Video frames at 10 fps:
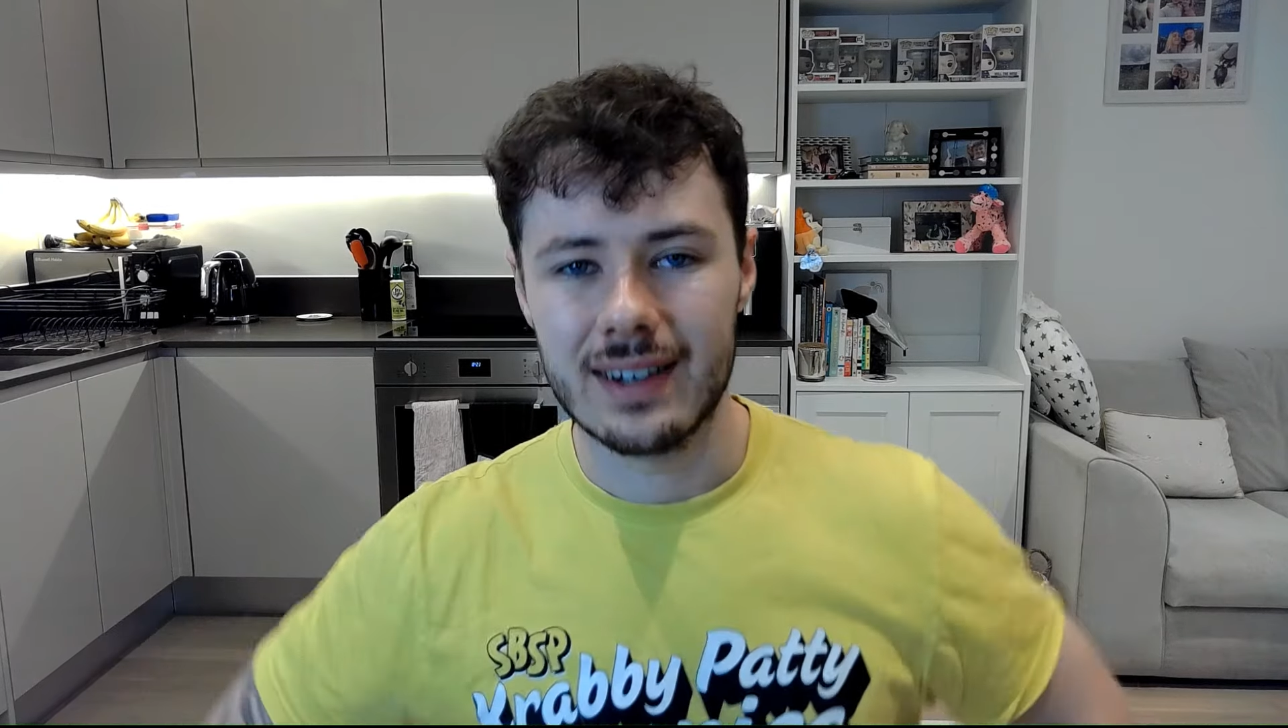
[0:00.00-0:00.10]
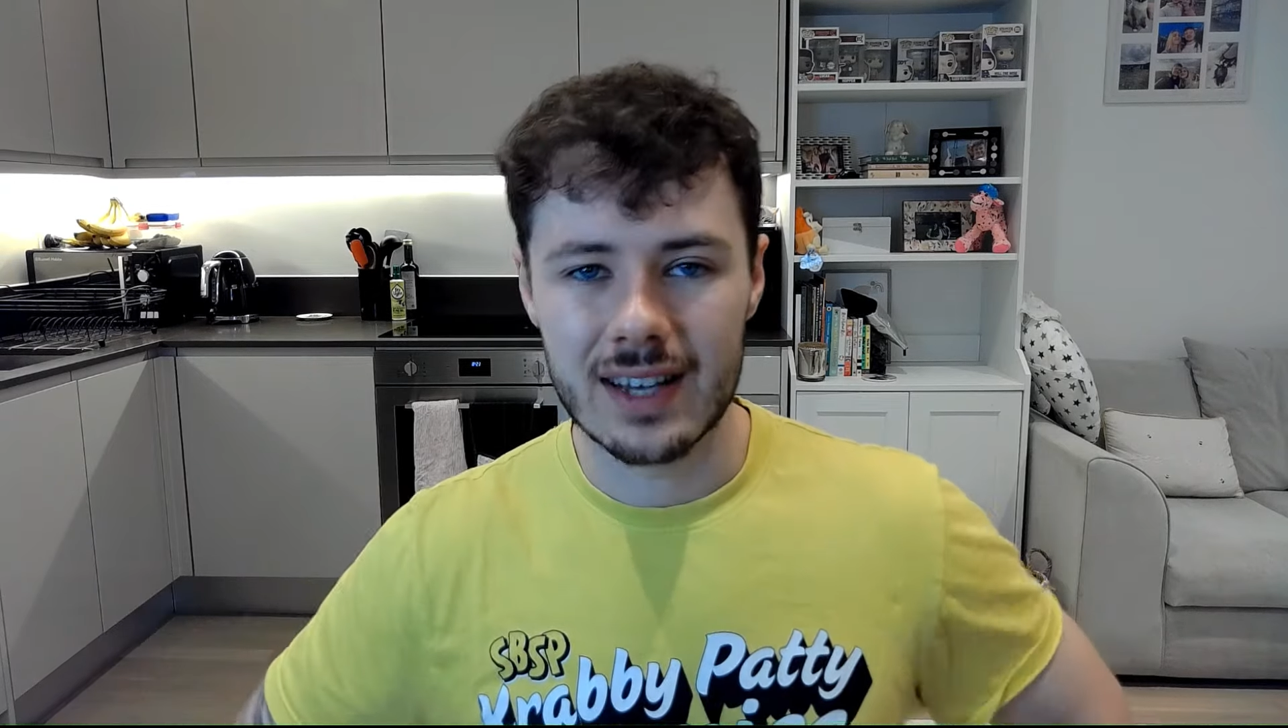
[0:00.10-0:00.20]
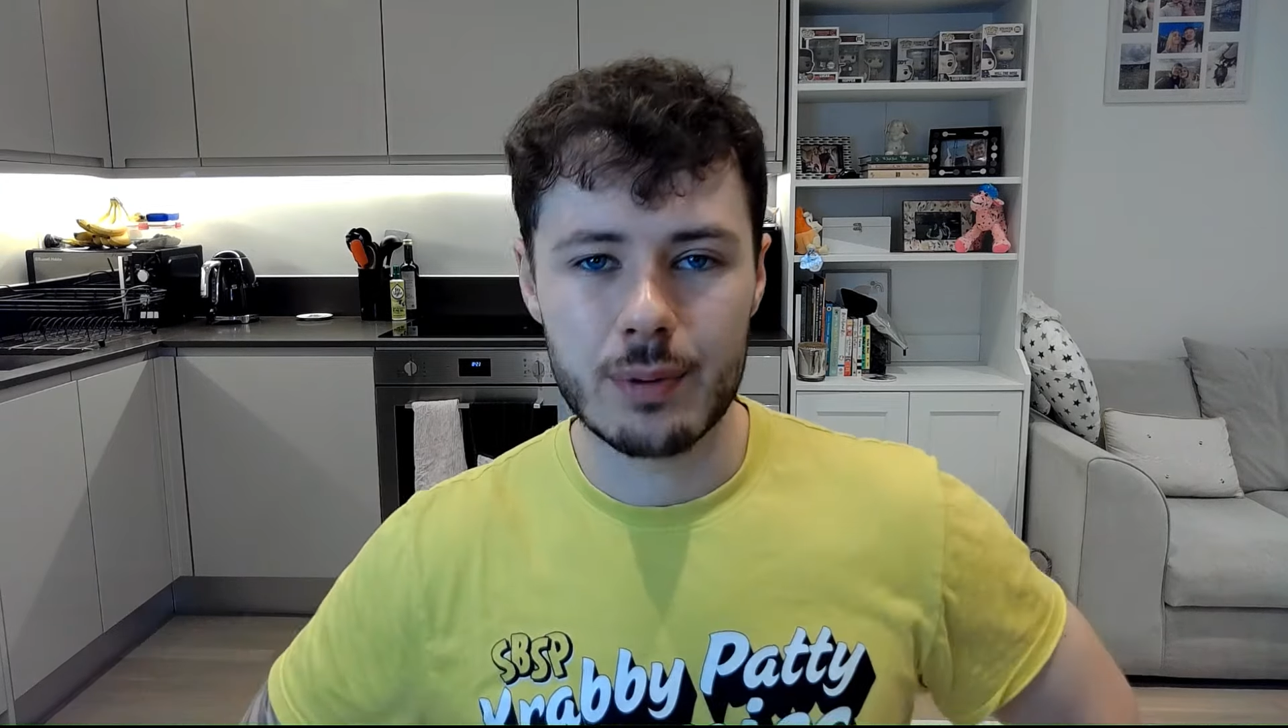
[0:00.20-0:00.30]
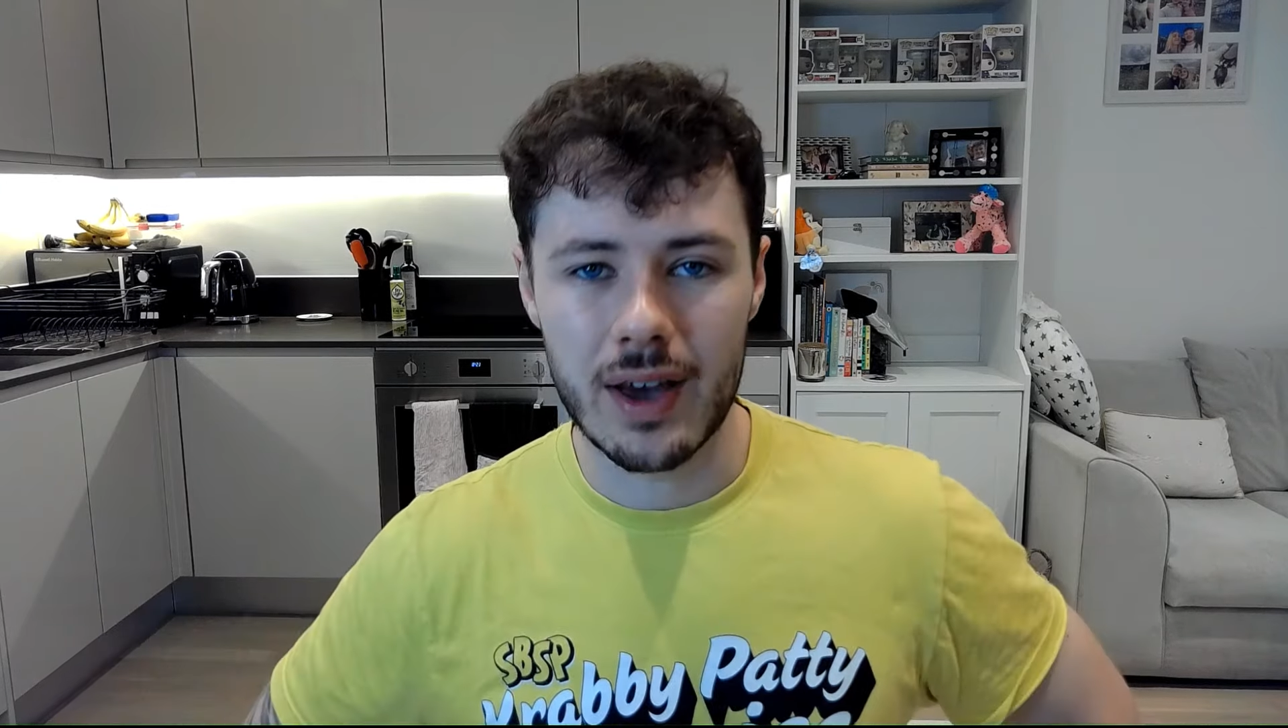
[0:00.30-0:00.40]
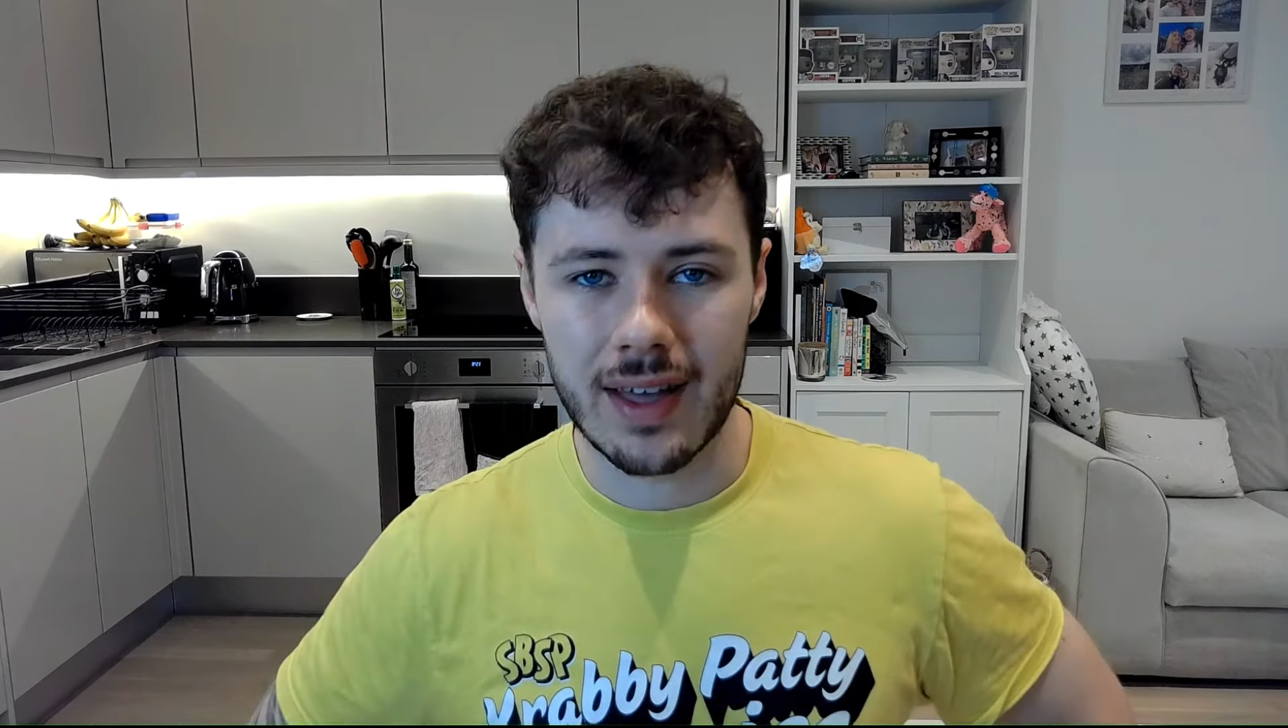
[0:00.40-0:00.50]

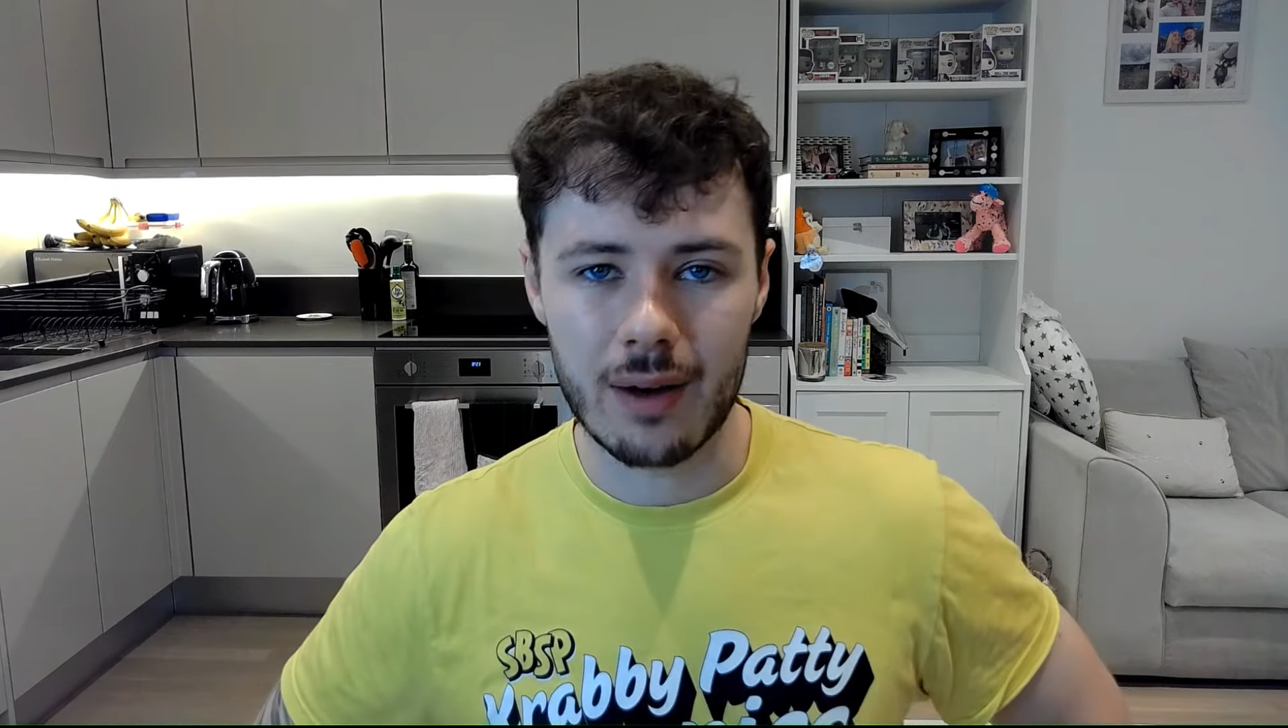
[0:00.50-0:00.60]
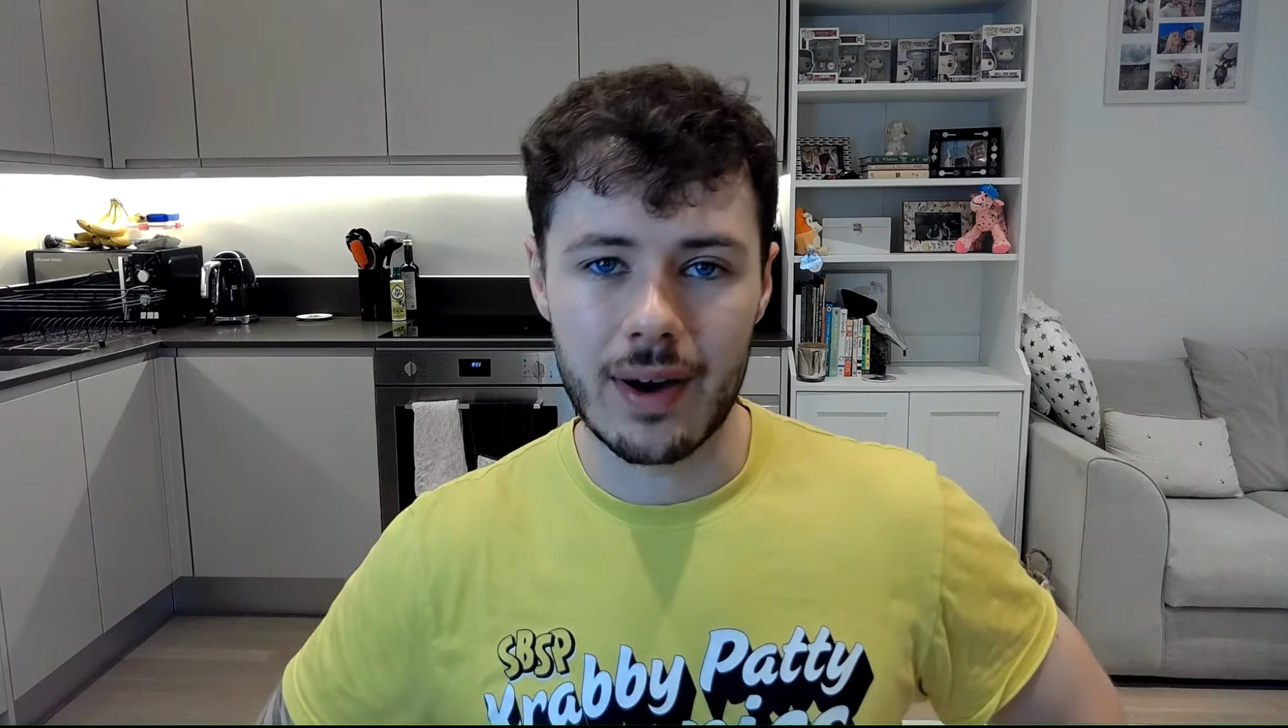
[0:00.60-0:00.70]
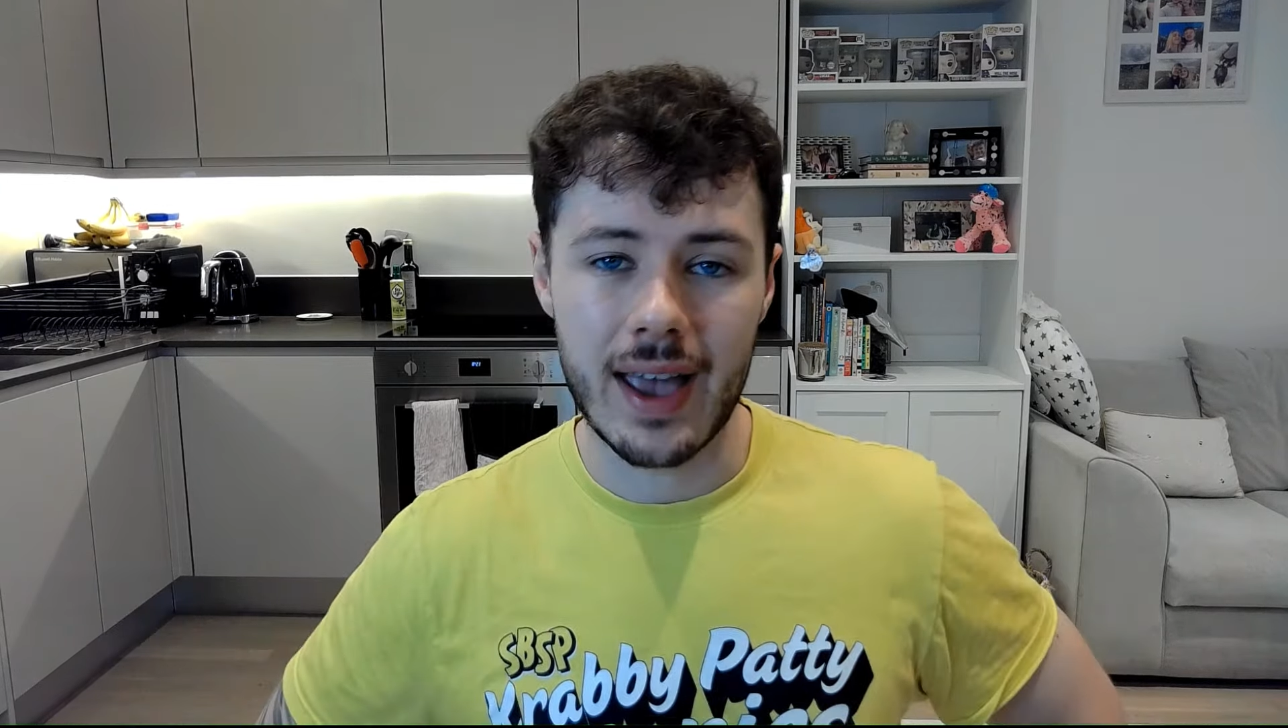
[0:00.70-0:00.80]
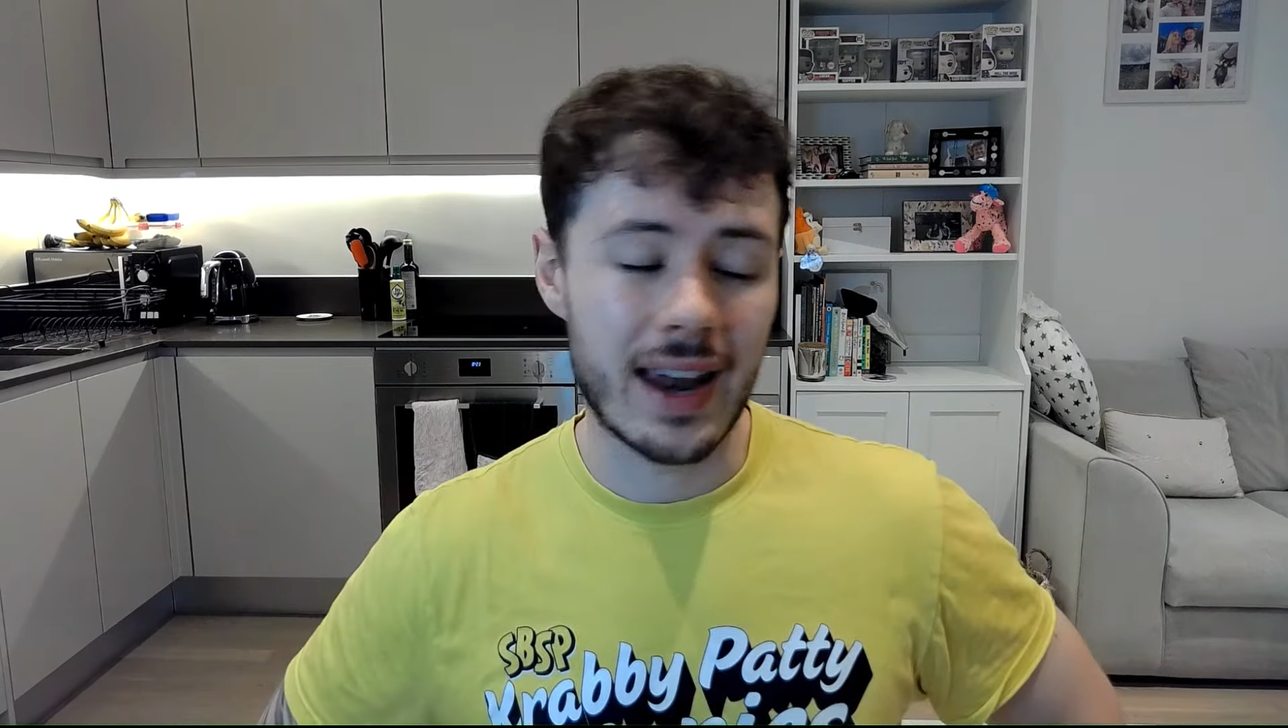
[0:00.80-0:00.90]
let's put it that way.